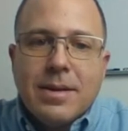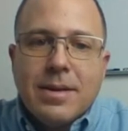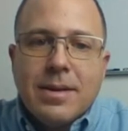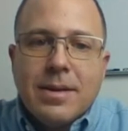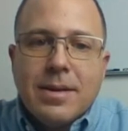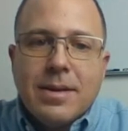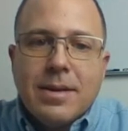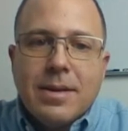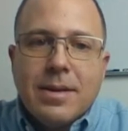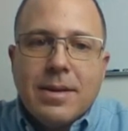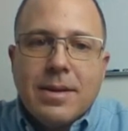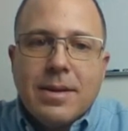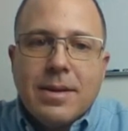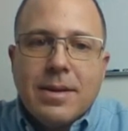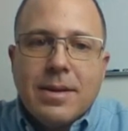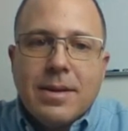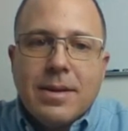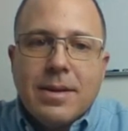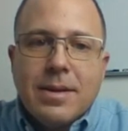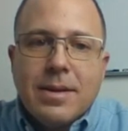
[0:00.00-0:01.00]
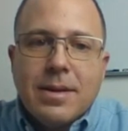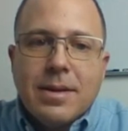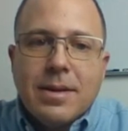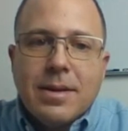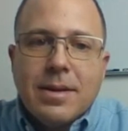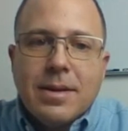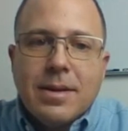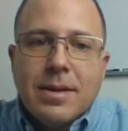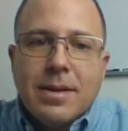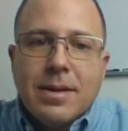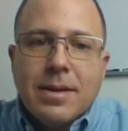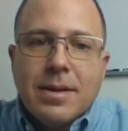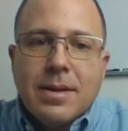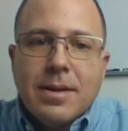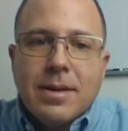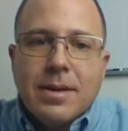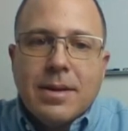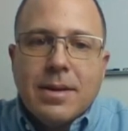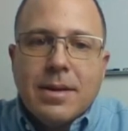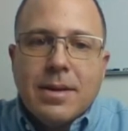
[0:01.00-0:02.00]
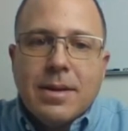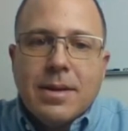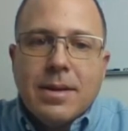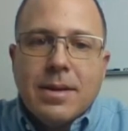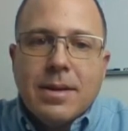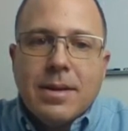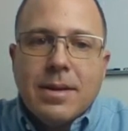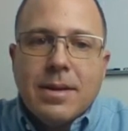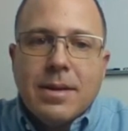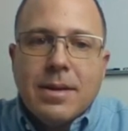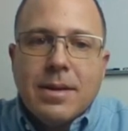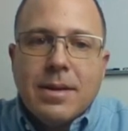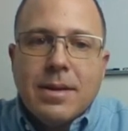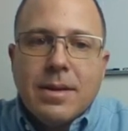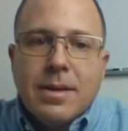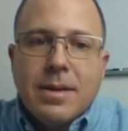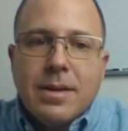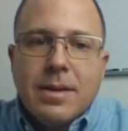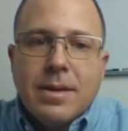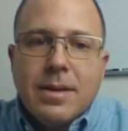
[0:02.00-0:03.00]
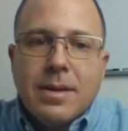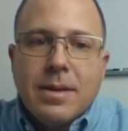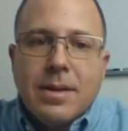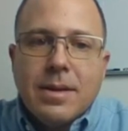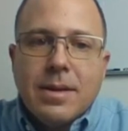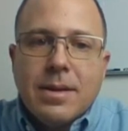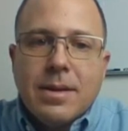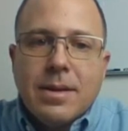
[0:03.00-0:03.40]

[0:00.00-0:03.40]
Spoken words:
[no speech]